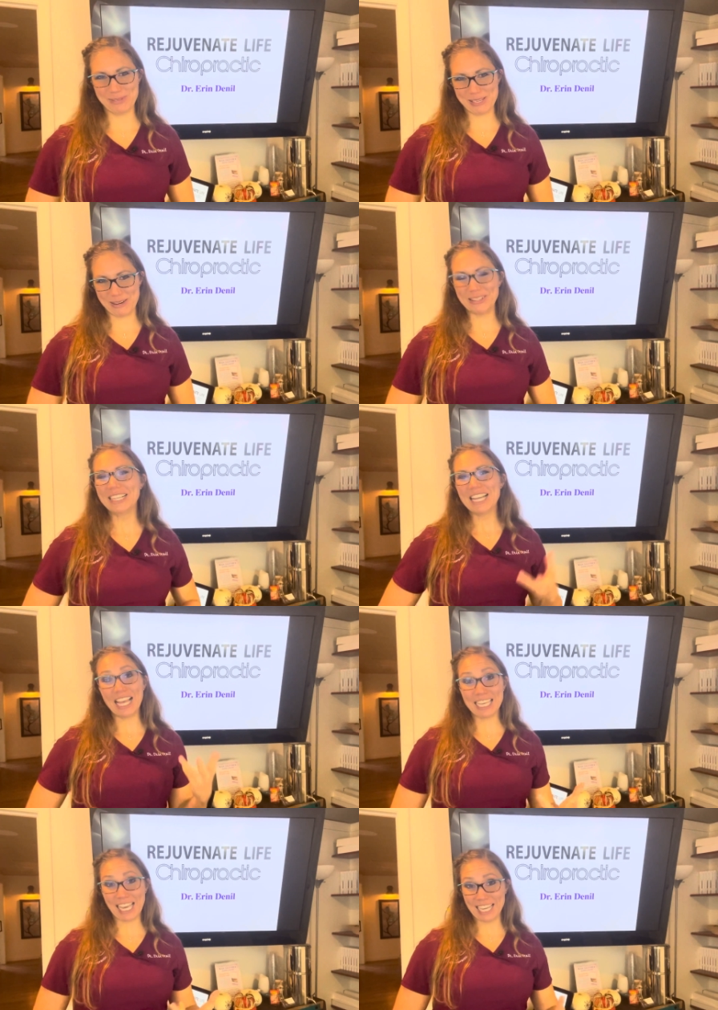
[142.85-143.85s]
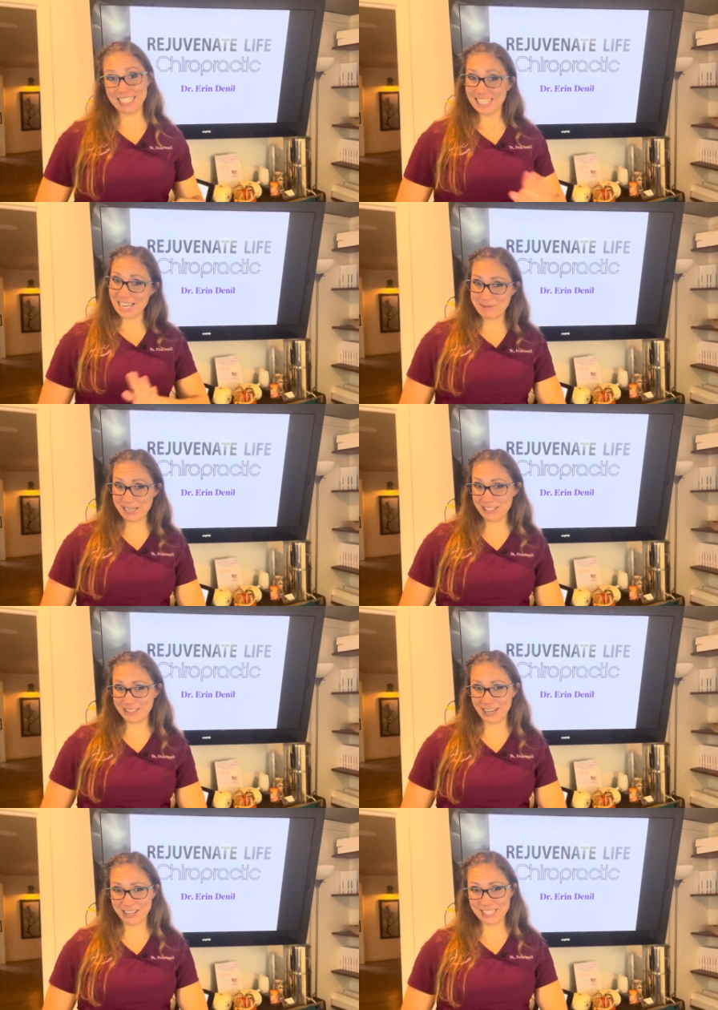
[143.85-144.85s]
So again, I'm Dr.
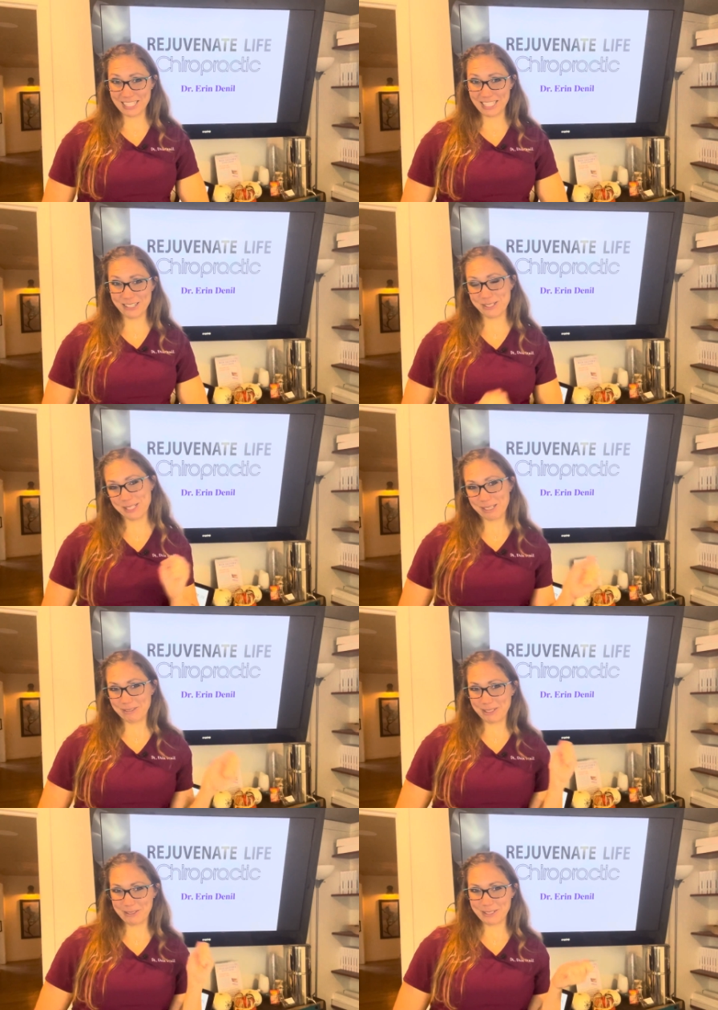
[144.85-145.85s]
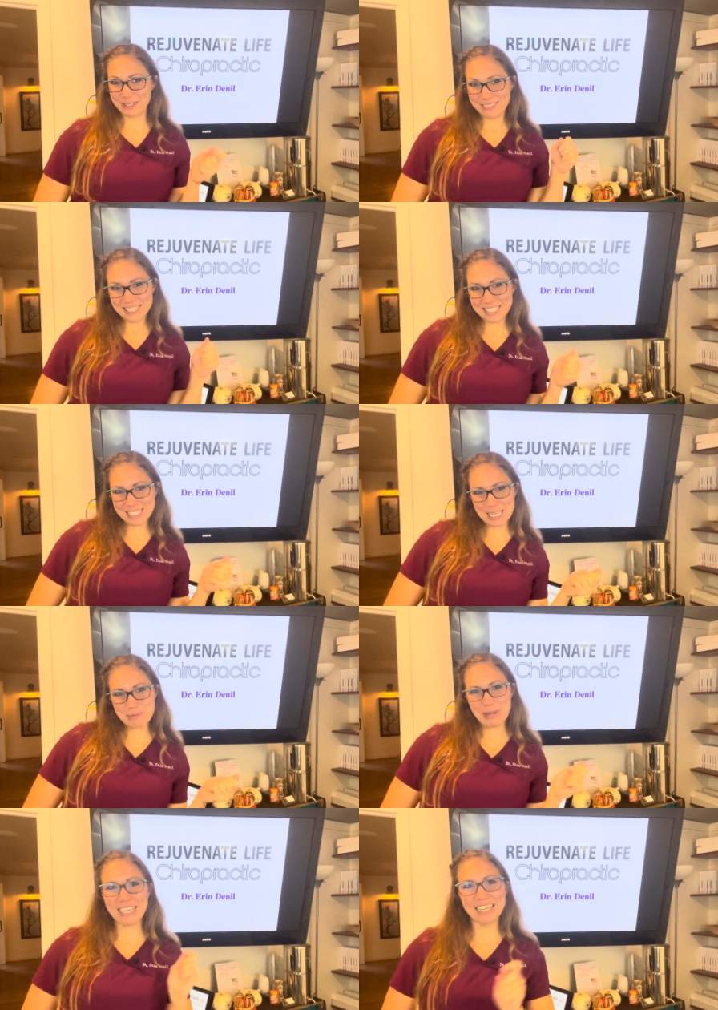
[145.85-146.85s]
Erin Danielle, just giving you a little
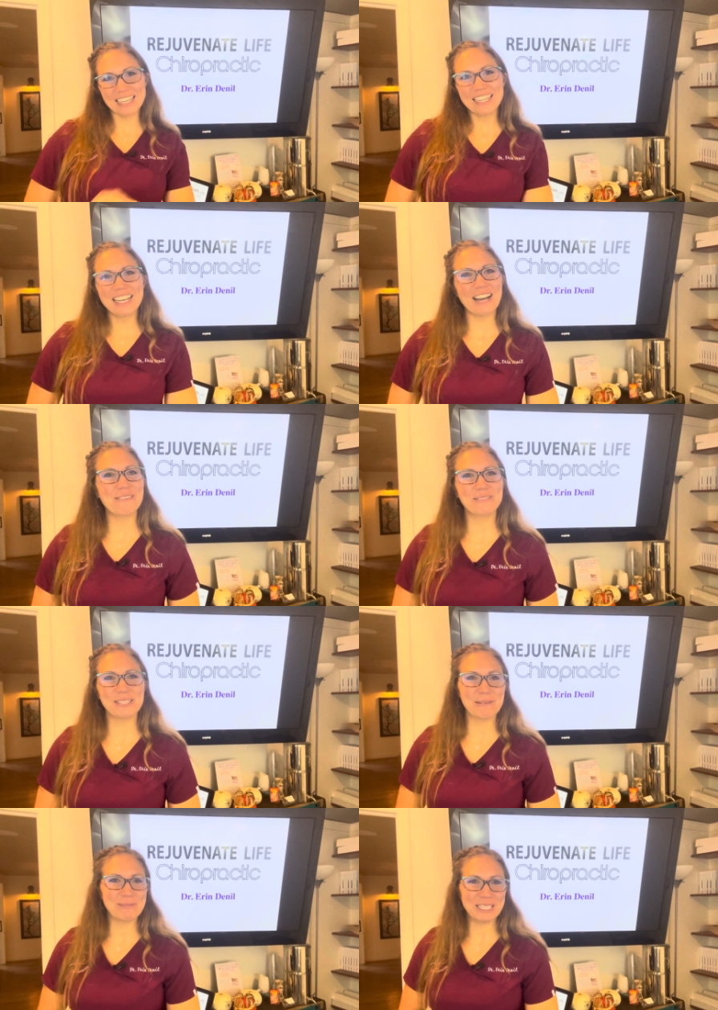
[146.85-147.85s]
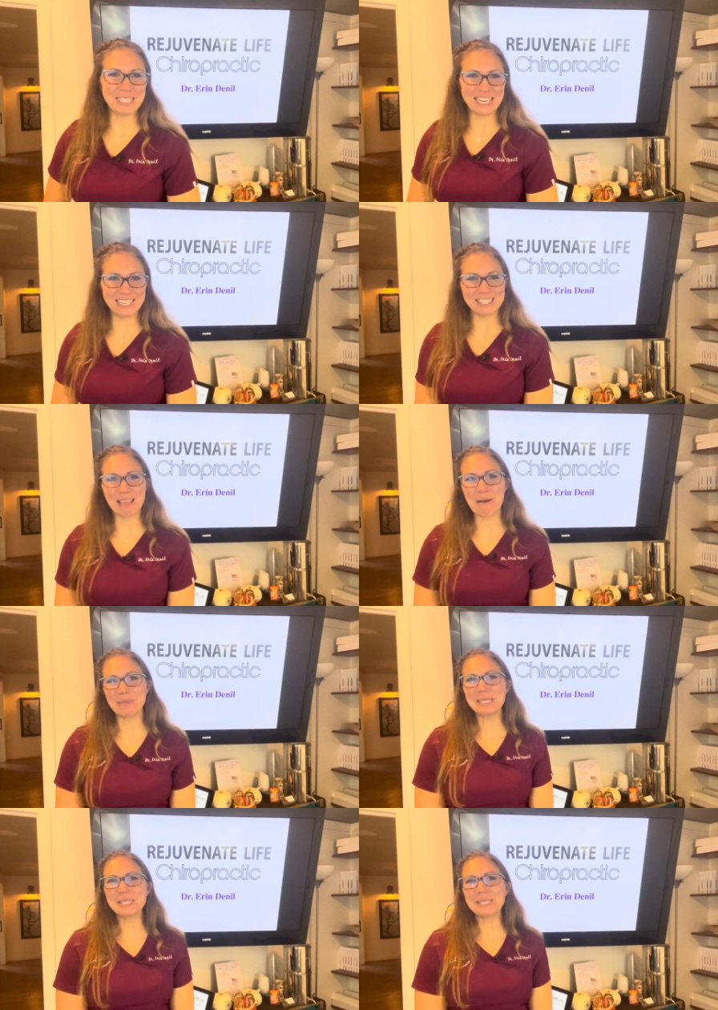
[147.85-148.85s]
sneak peek of something that is
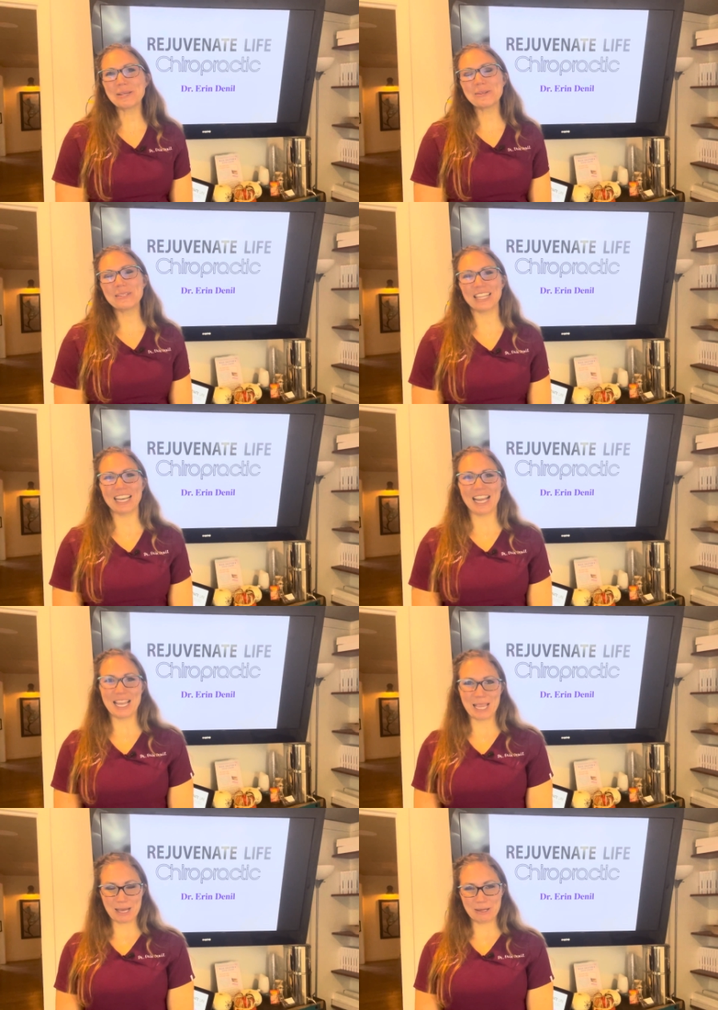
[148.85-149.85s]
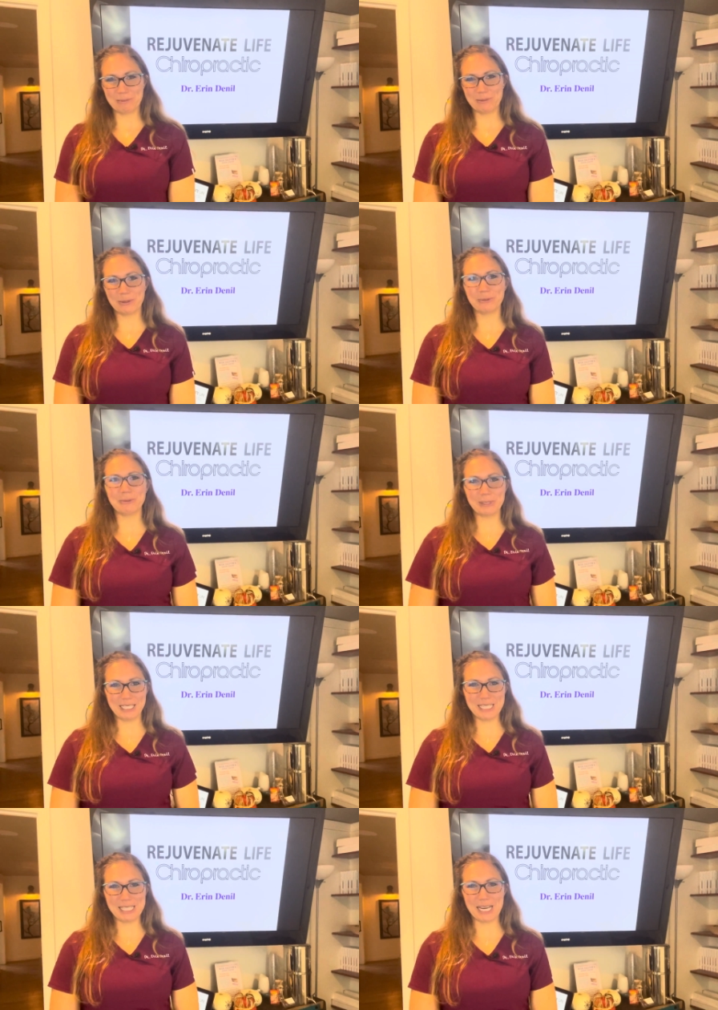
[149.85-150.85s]
coming soon that I am
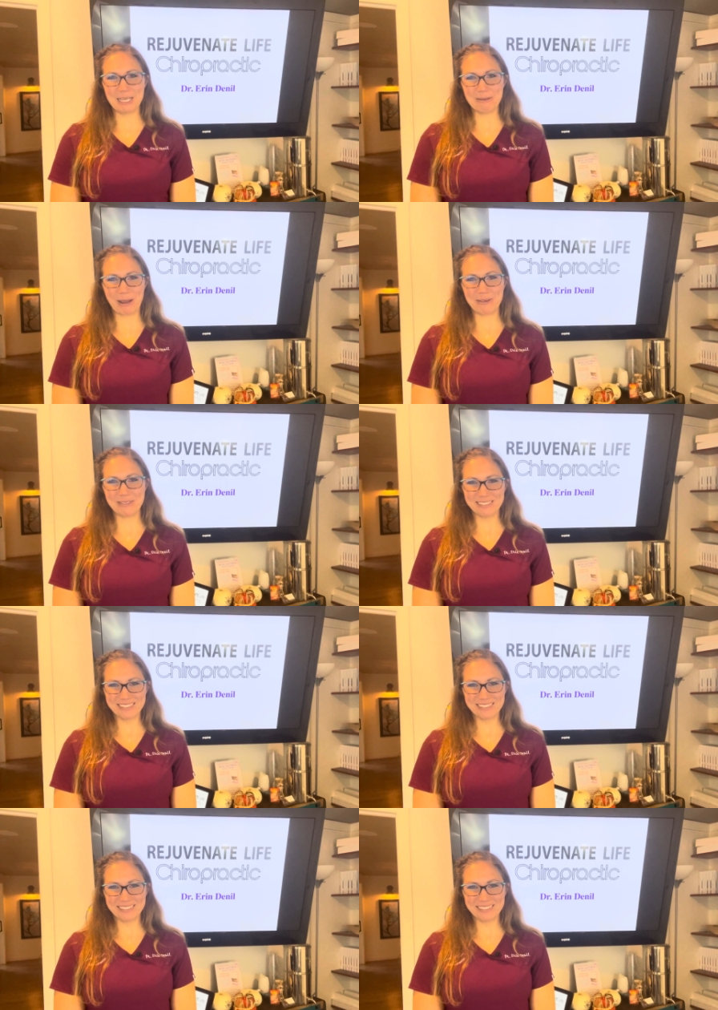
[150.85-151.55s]
really excited about.